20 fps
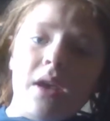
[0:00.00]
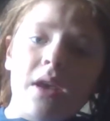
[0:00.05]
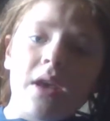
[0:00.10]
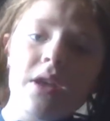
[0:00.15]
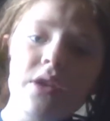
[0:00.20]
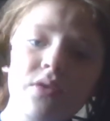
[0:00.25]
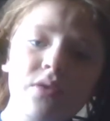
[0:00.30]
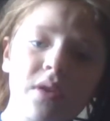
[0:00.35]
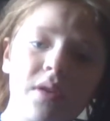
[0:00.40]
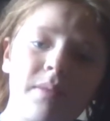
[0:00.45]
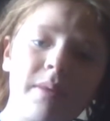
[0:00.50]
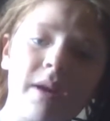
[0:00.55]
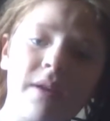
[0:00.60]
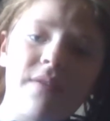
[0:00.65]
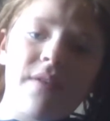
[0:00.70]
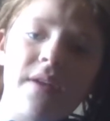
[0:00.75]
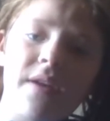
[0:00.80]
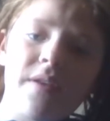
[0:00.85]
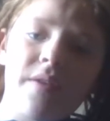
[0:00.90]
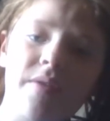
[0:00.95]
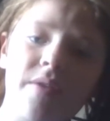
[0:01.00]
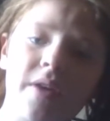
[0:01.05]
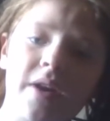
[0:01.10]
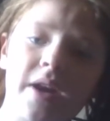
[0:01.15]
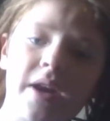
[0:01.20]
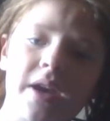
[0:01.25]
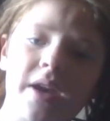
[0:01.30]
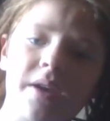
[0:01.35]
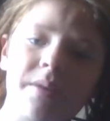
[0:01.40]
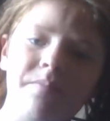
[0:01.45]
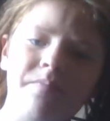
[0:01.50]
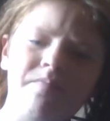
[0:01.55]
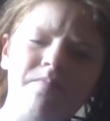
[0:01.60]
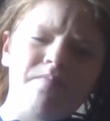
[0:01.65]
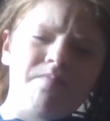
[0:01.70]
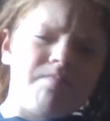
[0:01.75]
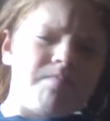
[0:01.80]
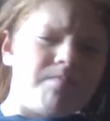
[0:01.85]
He's one of my favorite